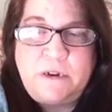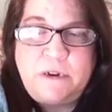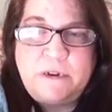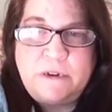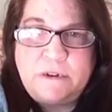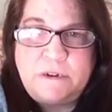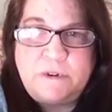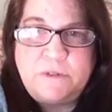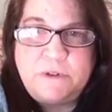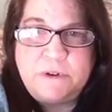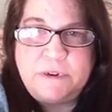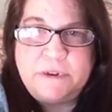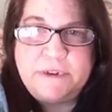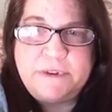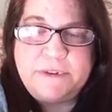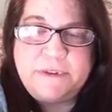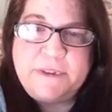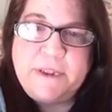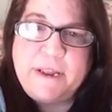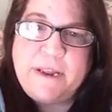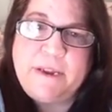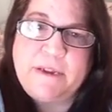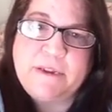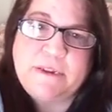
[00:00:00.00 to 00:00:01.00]
doing its
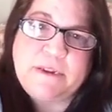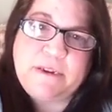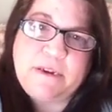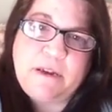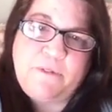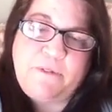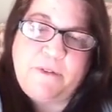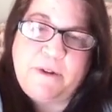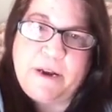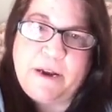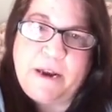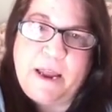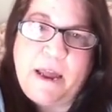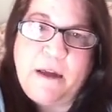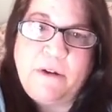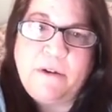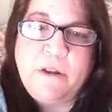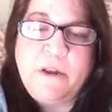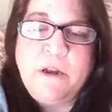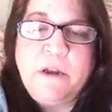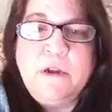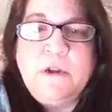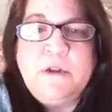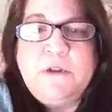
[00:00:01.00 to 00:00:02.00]
thing and snuffing it out.
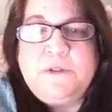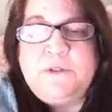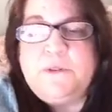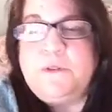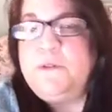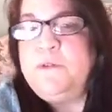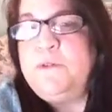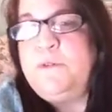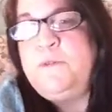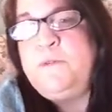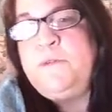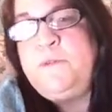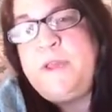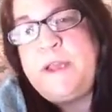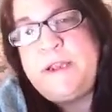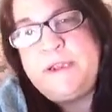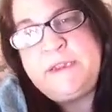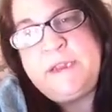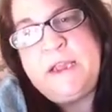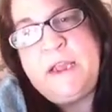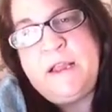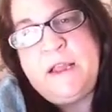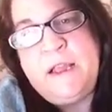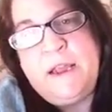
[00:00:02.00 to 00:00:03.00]
So that's
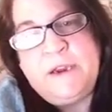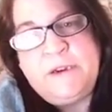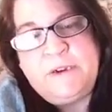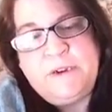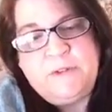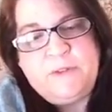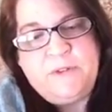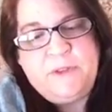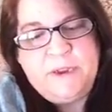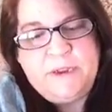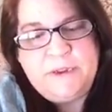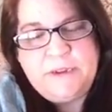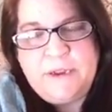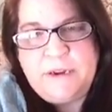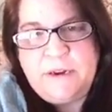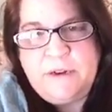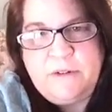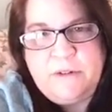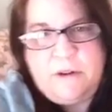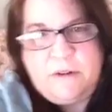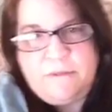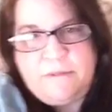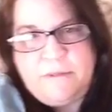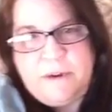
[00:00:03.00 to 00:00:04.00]
how I do things. I
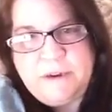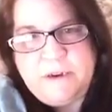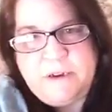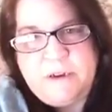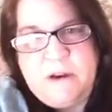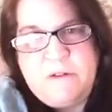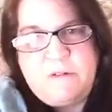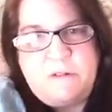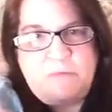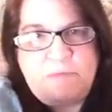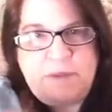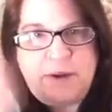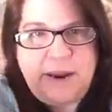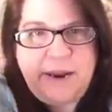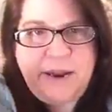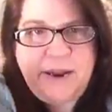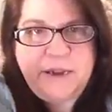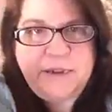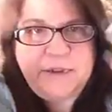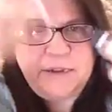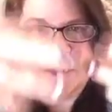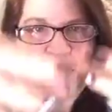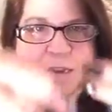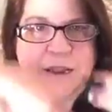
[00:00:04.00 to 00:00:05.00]
know I talk with my
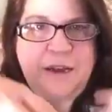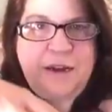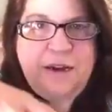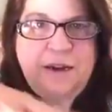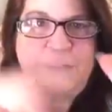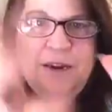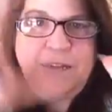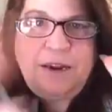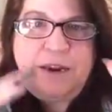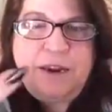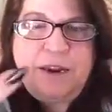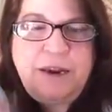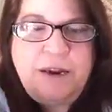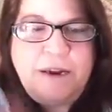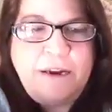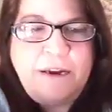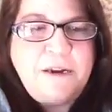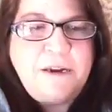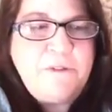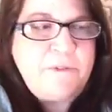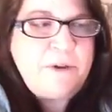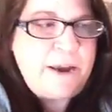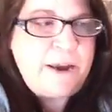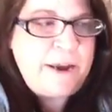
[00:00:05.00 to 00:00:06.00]
hands a lot.
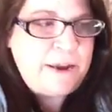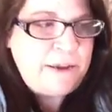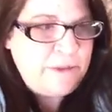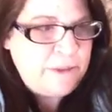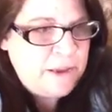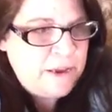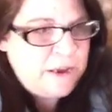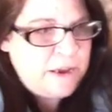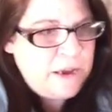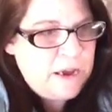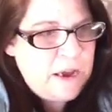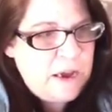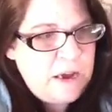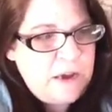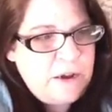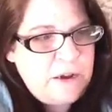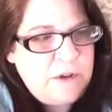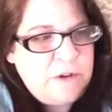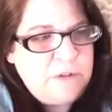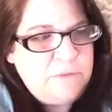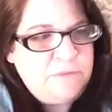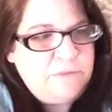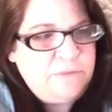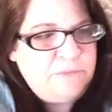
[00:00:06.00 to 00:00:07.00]
Anyway,
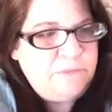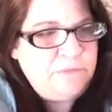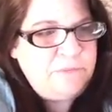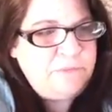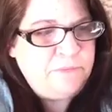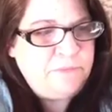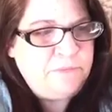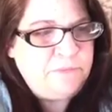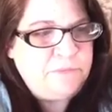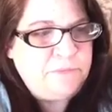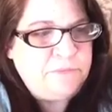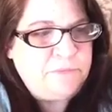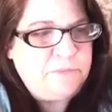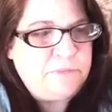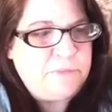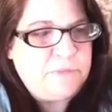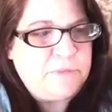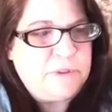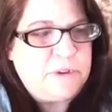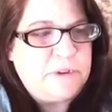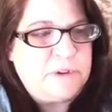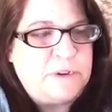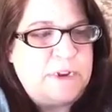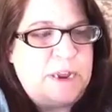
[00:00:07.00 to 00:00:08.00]
um,
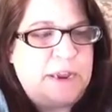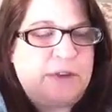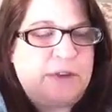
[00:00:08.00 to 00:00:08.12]
take